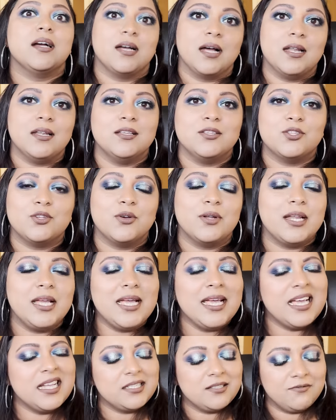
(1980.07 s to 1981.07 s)
color
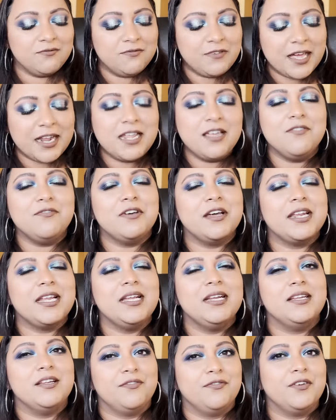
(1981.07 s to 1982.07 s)
story, it's very
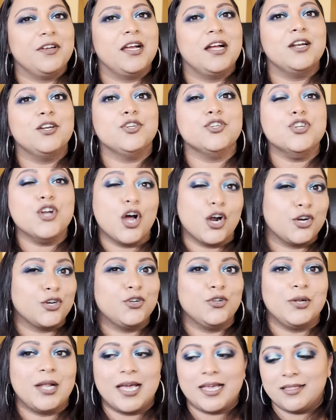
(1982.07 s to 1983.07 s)
difficult not
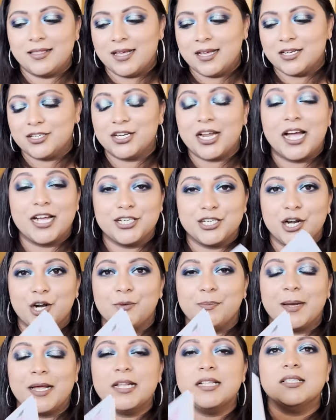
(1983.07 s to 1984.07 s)
to like their
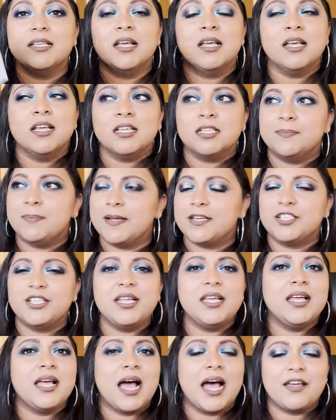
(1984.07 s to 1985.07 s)
eyeshadow palettes.
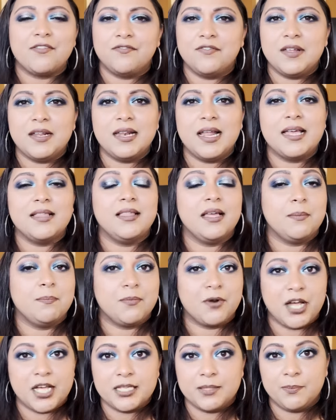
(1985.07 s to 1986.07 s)
Especially, I feel like their
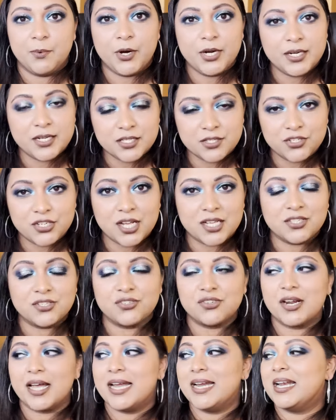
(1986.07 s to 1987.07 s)
price point is
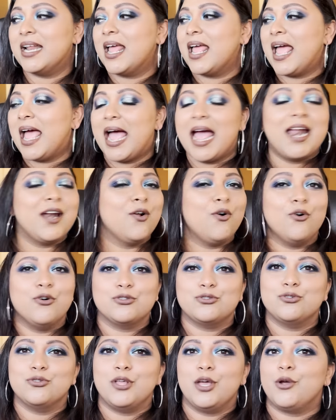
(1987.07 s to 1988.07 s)
just right, and
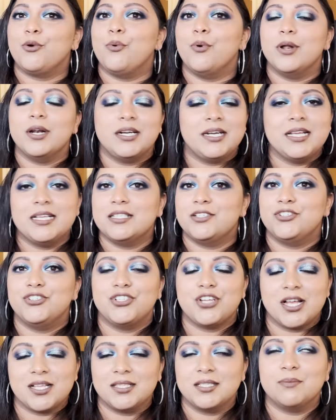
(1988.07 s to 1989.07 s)
also their quality is
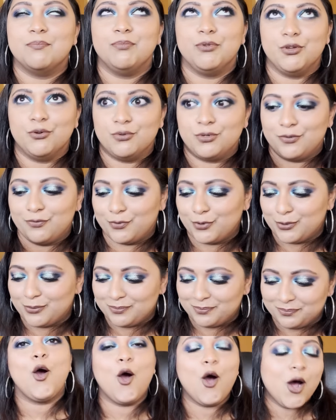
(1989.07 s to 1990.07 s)
just beautiful.
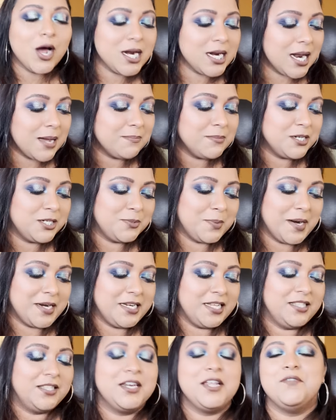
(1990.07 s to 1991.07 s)
On number
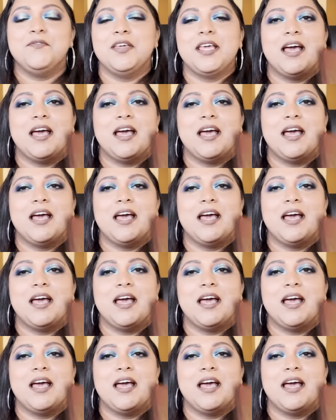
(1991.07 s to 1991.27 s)
23, we